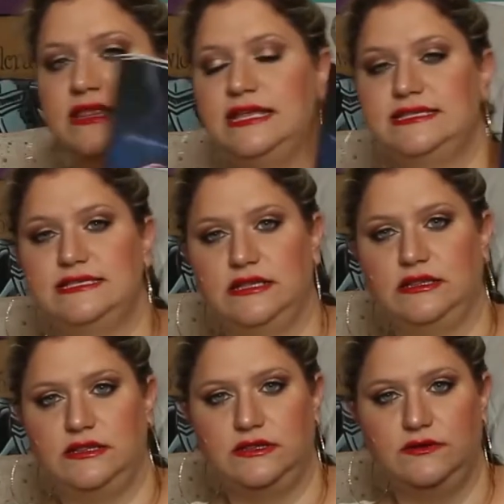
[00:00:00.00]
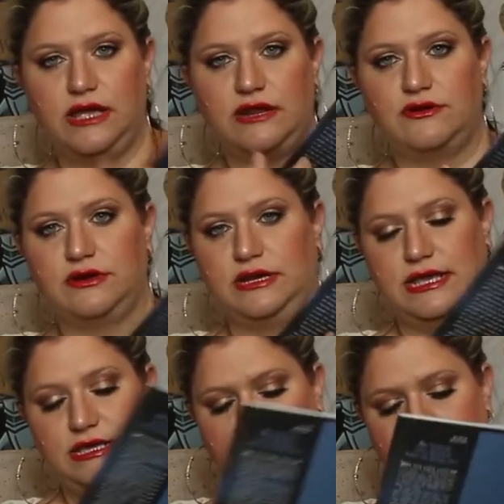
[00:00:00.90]
Let's look at her
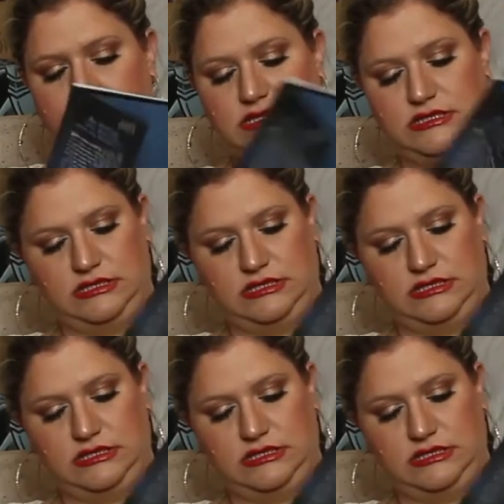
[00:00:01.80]
naked.